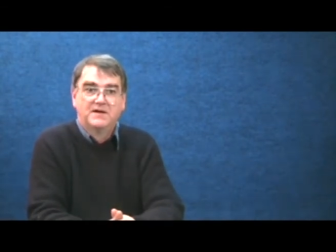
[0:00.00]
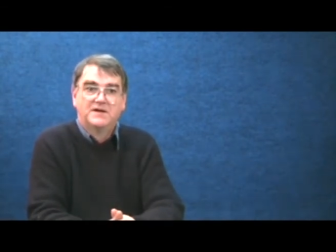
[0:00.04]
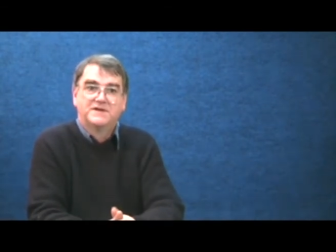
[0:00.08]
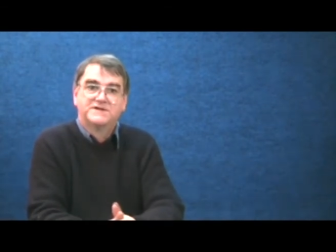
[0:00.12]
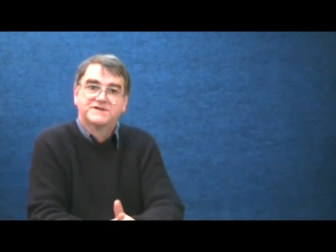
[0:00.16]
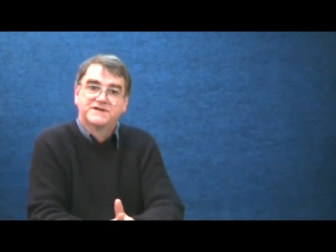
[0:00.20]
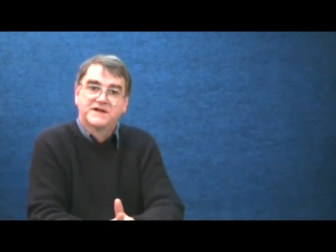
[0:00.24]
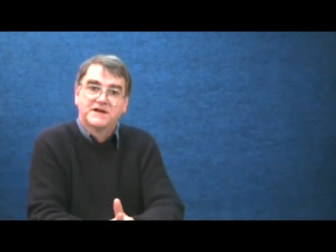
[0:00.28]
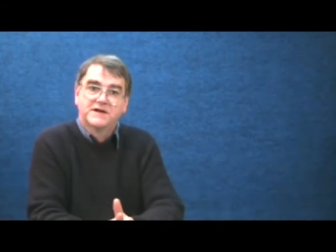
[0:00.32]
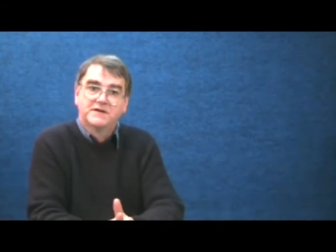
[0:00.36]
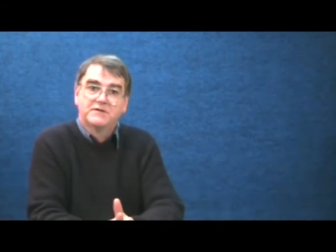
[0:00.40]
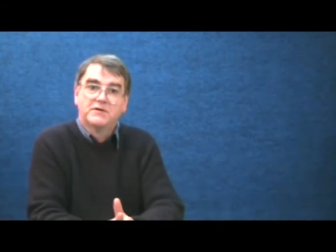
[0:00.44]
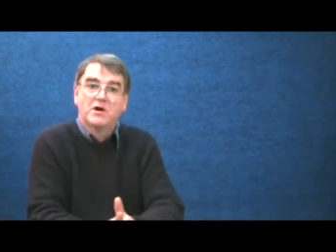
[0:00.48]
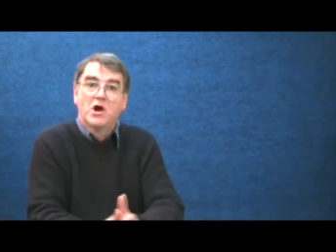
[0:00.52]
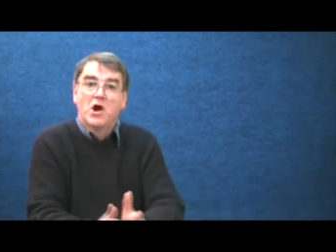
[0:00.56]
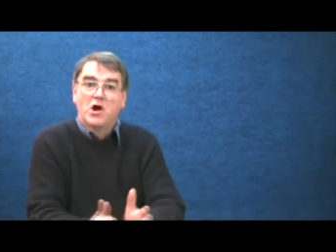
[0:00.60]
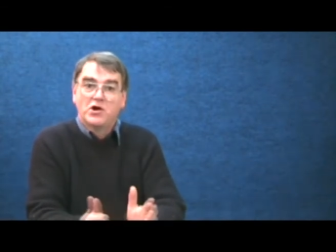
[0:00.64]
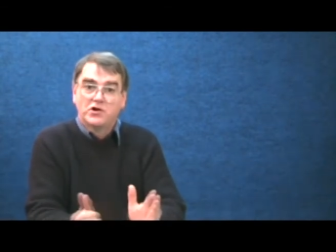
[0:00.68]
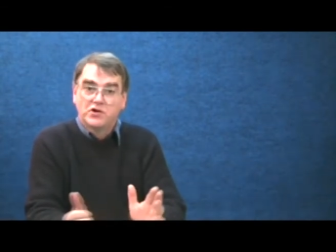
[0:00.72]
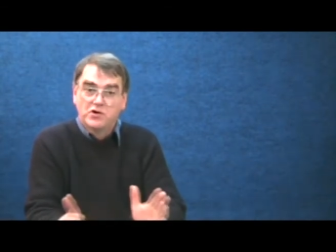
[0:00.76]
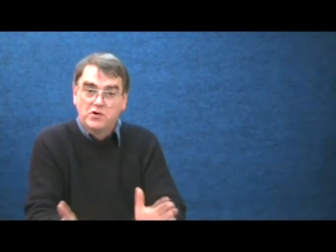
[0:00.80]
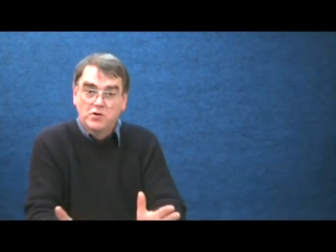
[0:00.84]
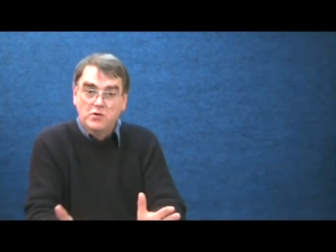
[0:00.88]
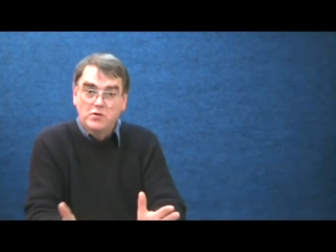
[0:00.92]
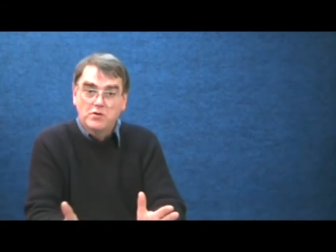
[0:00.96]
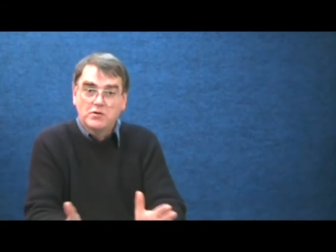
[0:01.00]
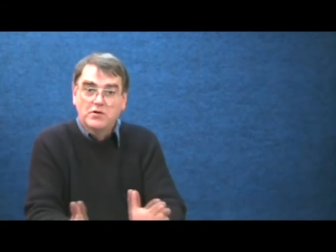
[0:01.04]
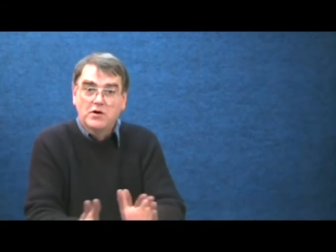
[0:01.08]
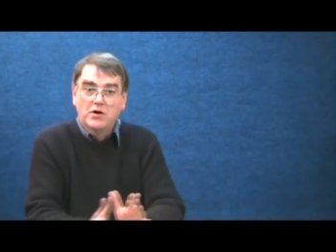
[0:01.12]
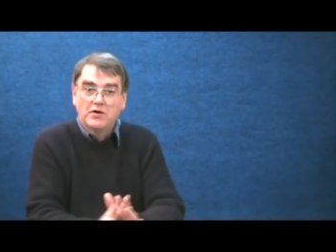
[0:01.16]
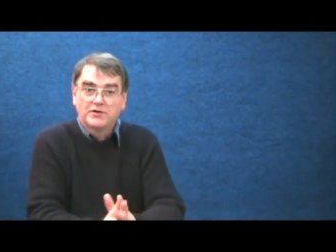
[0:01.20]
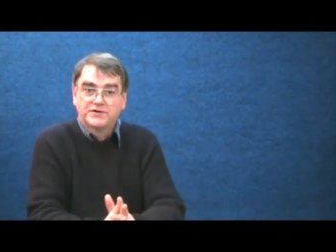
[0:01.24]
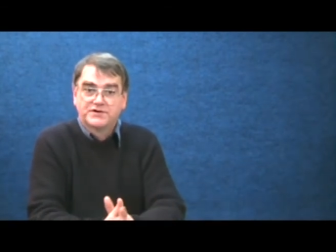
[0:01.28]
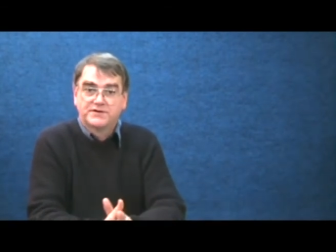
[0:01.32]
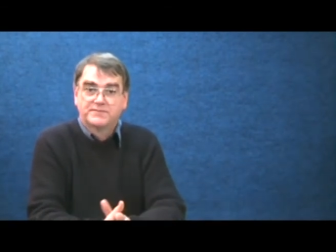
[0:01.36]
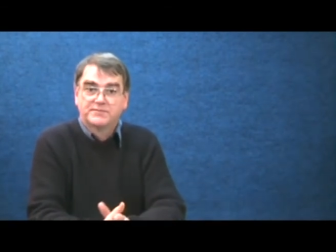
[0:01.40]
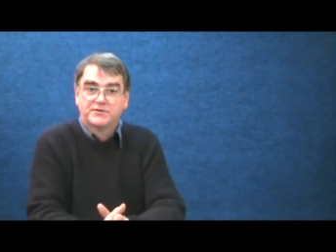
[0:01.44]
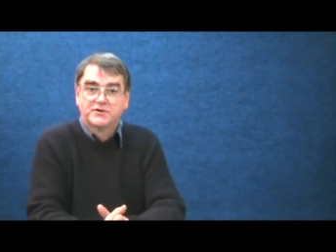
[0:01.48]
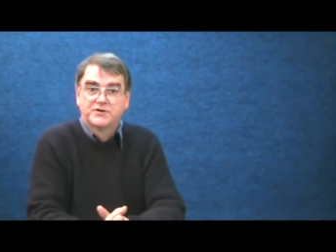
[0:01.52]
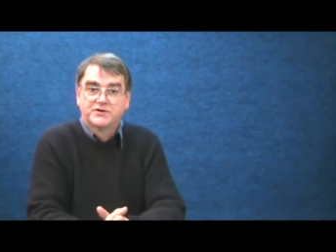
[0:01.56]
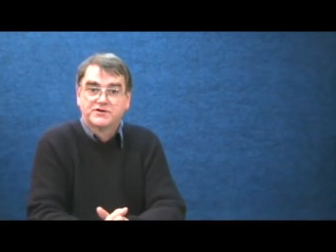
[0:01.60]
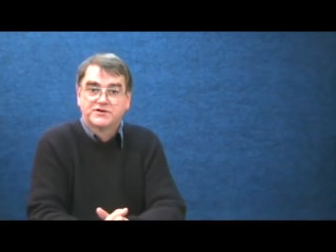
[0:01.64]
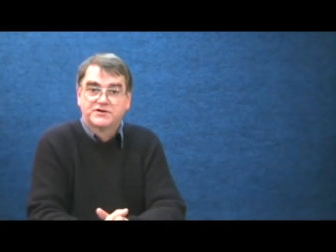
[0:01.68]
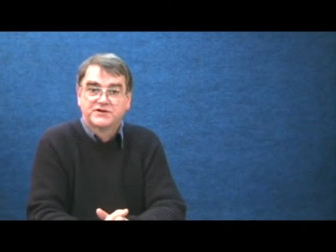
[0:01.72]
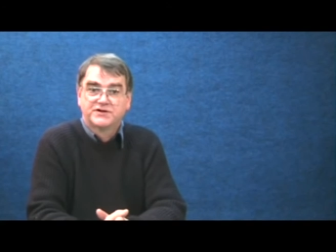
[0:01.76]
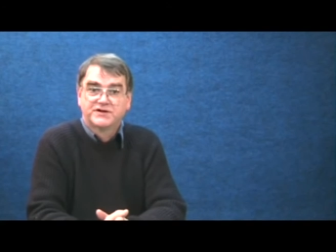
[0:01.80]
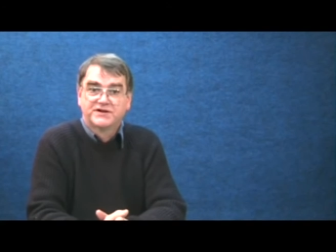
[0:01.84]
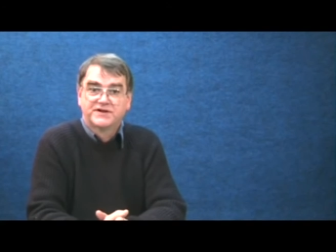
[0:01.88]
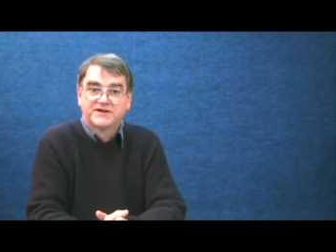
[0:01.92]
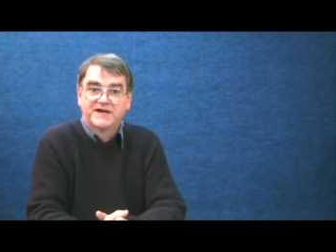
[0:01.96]
So your
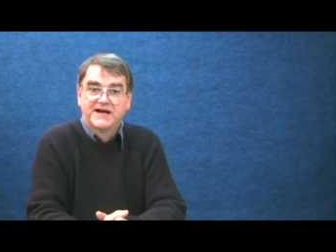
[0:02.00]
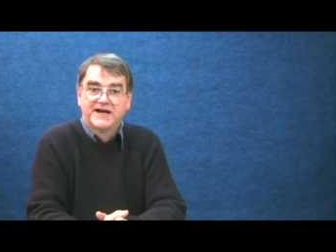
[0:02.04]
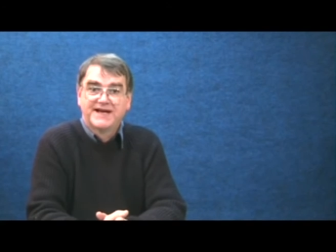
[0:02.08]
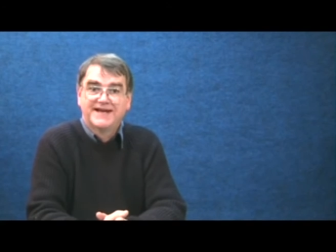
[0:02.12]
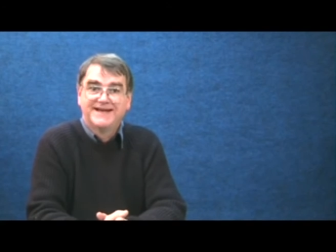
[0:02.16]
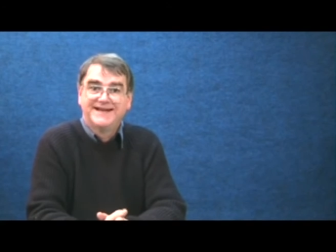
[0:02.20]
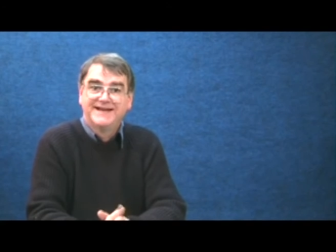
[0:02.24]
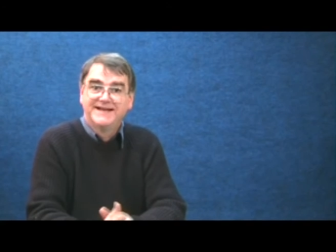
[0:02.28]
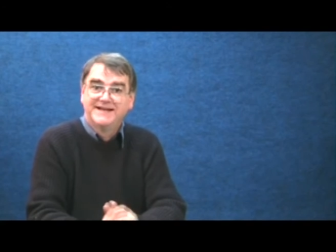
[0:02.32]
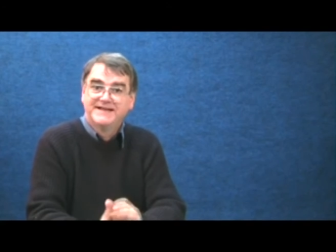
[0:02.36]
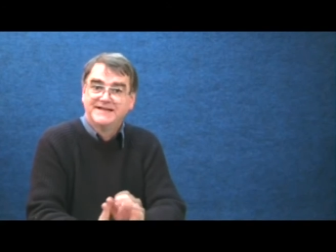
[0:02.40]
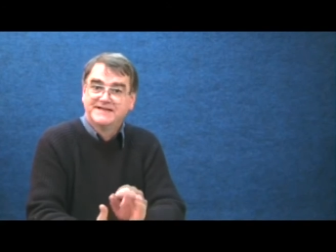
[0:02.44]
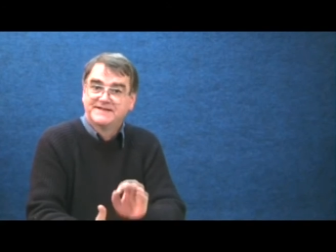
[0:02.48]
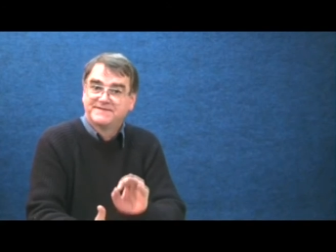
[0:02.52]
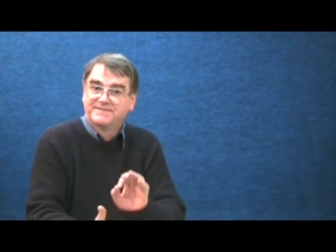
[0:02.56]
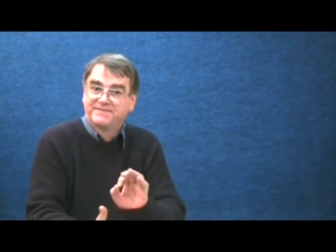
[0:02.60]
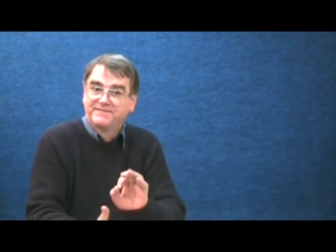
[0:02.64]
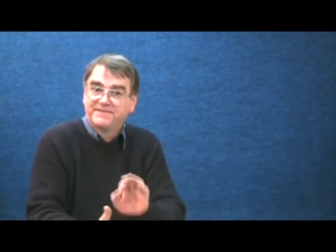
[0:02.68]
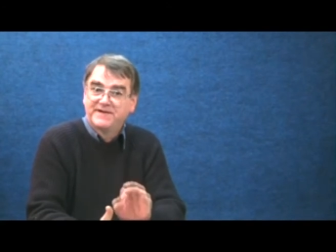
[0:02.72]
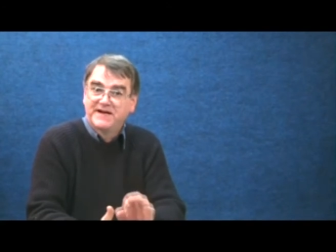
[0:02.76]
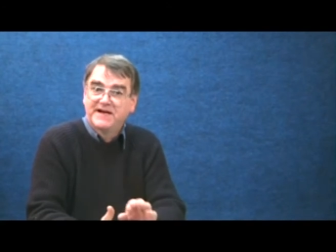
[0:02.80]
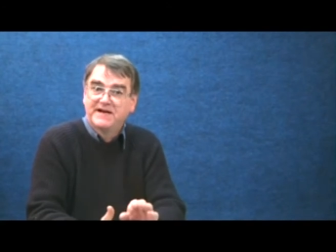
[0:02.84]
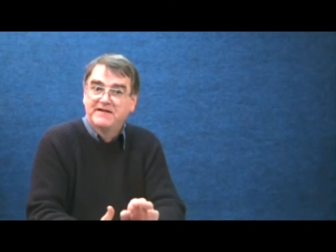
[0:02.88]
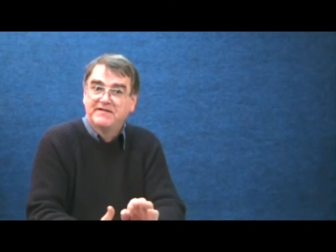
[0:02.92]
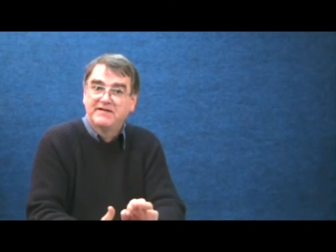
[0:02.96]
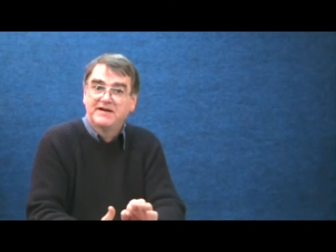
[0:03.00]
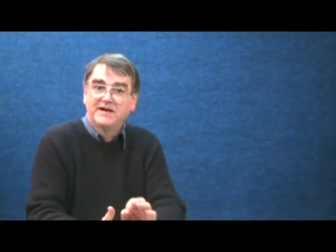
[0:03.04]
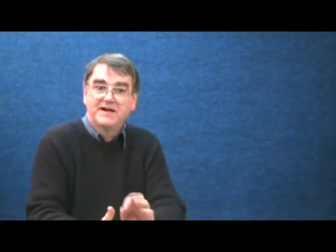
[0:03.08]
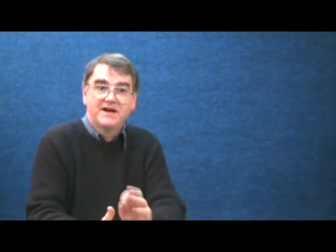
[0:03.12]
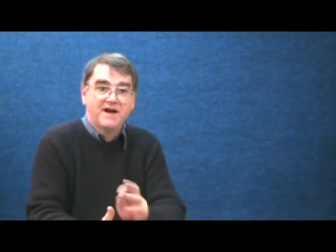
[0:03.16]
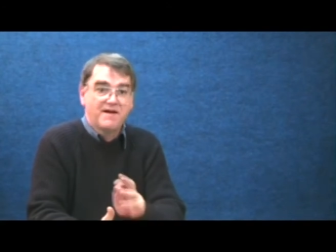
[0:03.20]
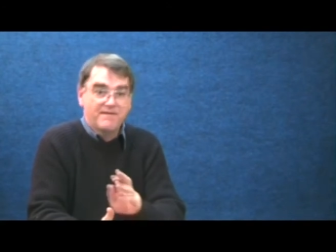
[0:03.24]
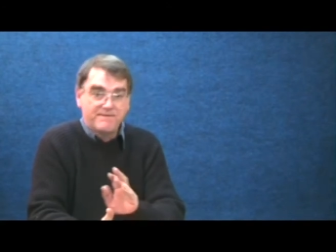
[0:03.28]
contribution today is very,